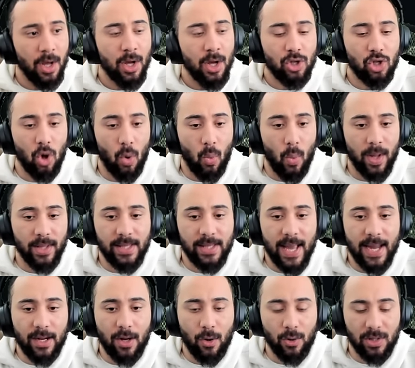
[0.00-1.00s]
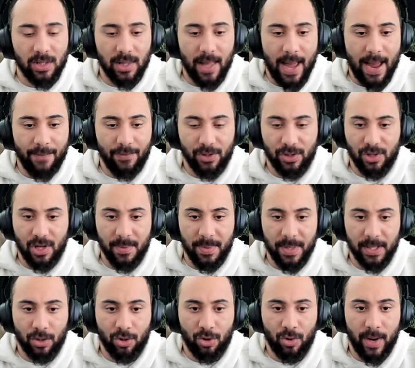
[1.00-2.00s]
So once that goes live, there's going to
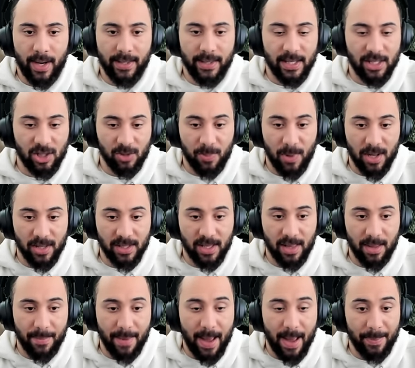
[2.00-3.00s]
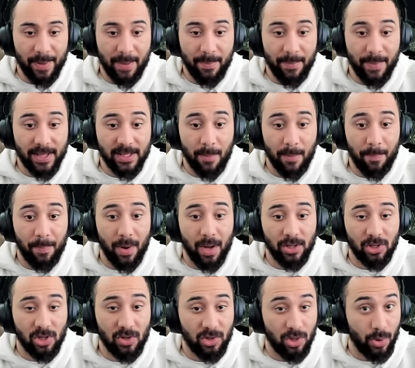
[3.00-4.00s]
be a crate that spawns on the map, and it makes a
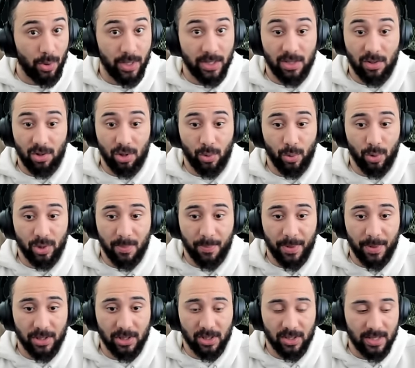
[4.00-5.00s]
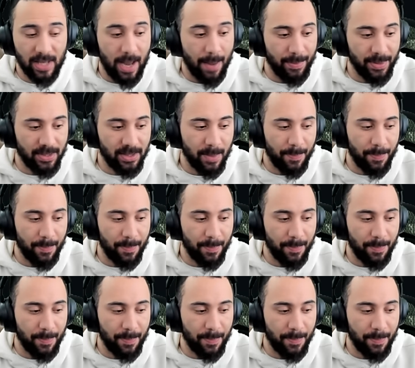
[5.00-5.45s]
bunch of noise and lures a bunch of zombies.